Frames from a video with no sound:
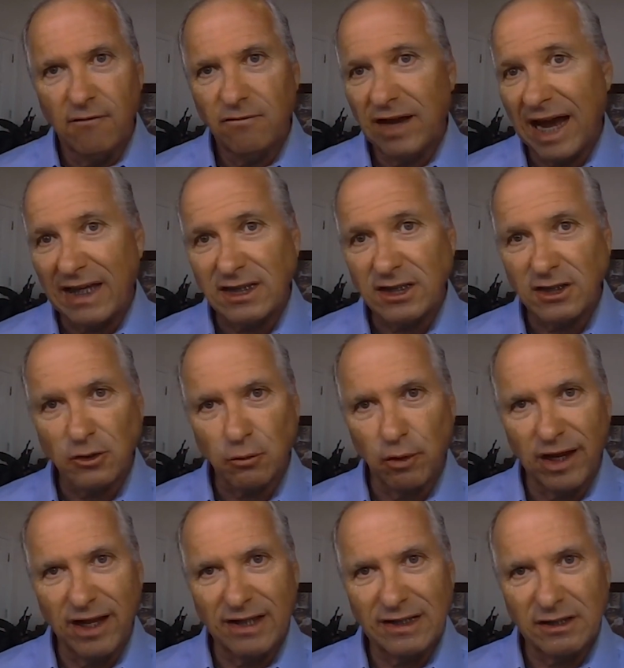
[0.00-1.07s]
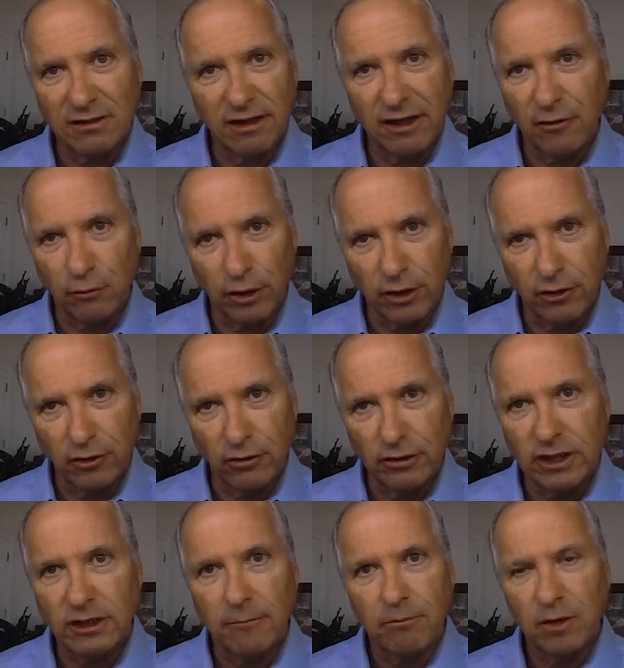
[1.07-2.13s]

fastest ways that they can reduce